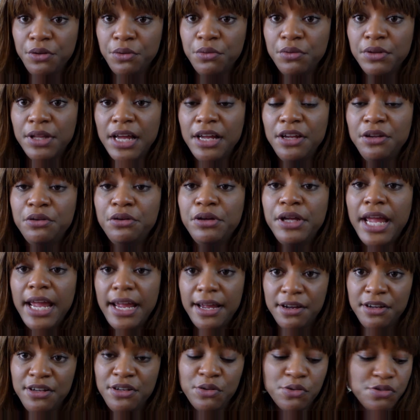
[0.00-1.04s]
you that you
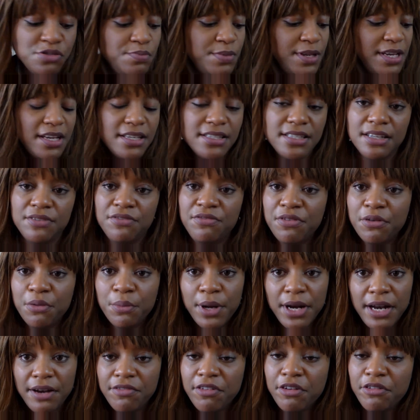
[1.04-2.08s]
can't use because it, for
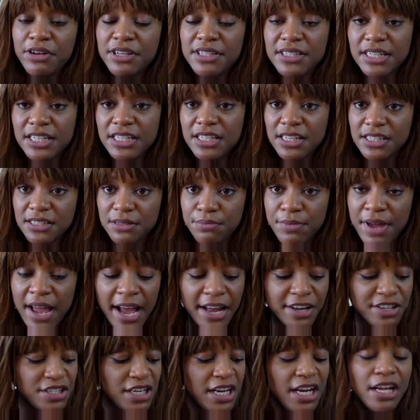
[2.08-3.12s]
whatever reason it doesn't
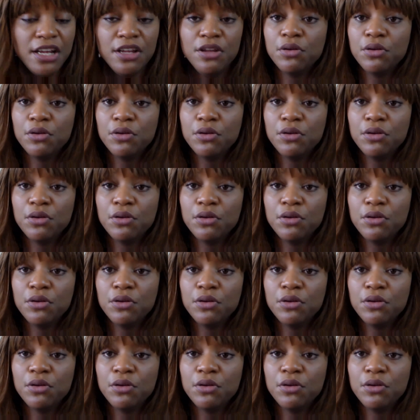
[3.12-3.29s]
match,